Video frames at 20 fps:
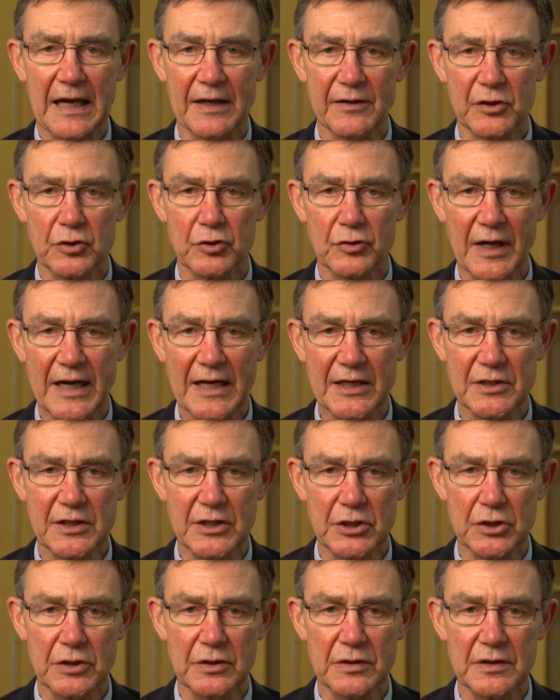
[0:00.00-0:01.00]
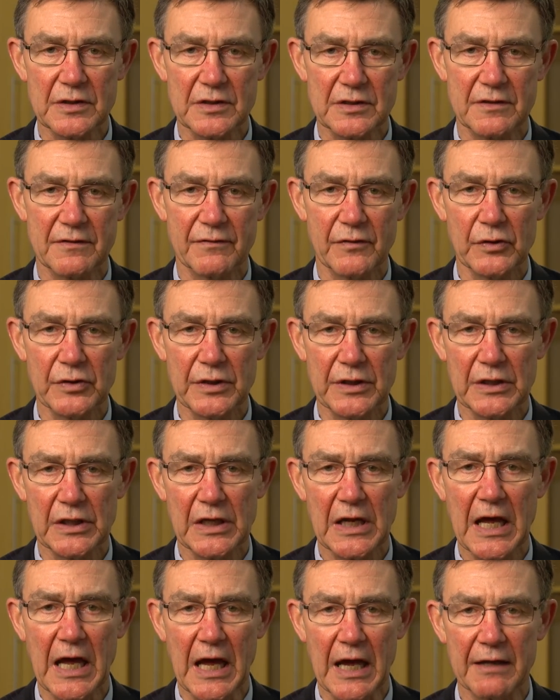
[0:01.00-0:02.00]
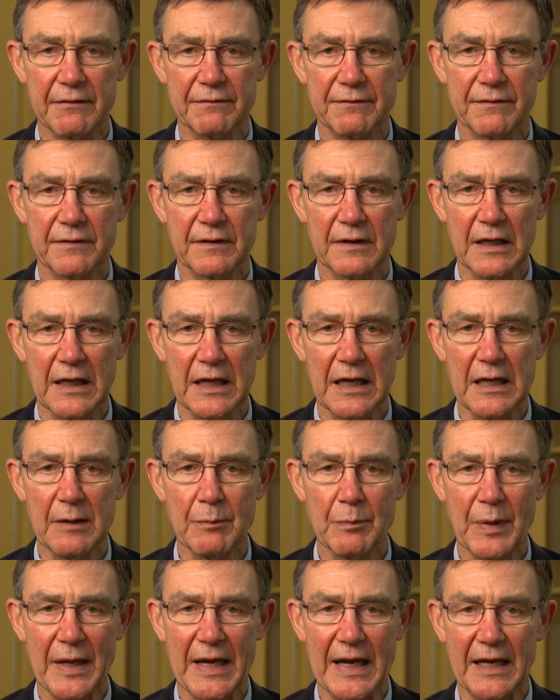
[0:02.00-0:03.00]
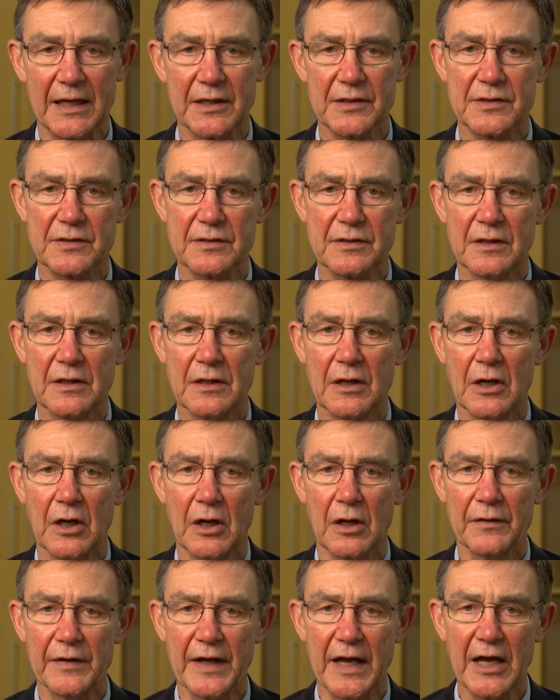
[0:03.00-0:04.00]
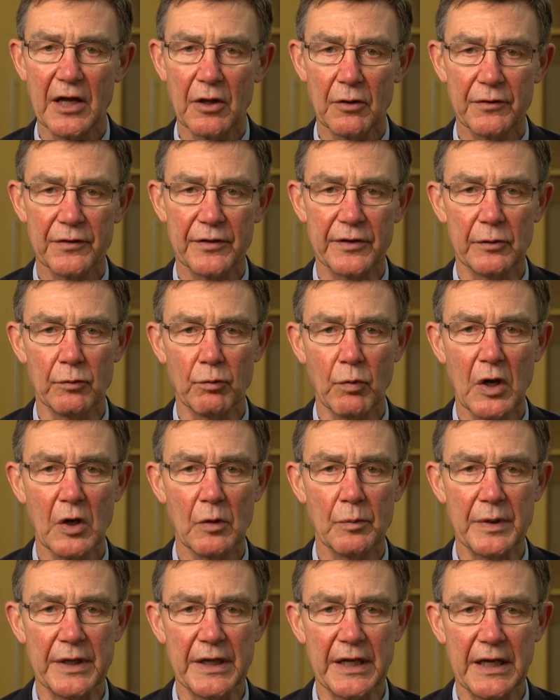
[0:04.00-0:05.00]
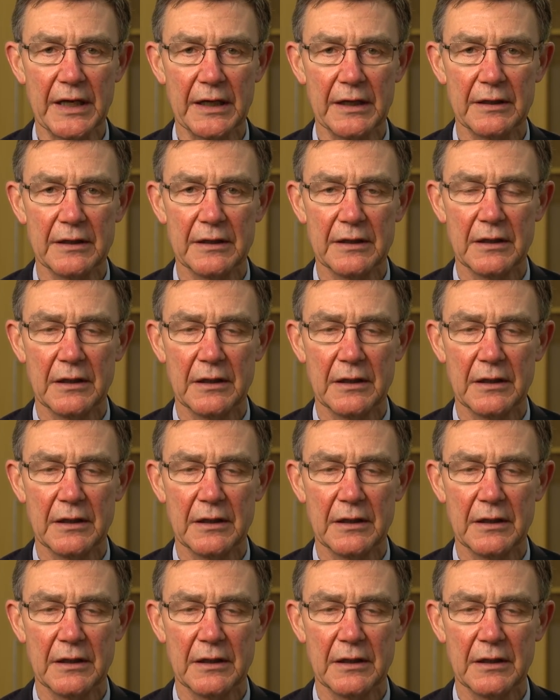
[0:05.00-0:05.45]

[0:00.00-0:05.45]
and the transition to civilian life impacts on the health and well-being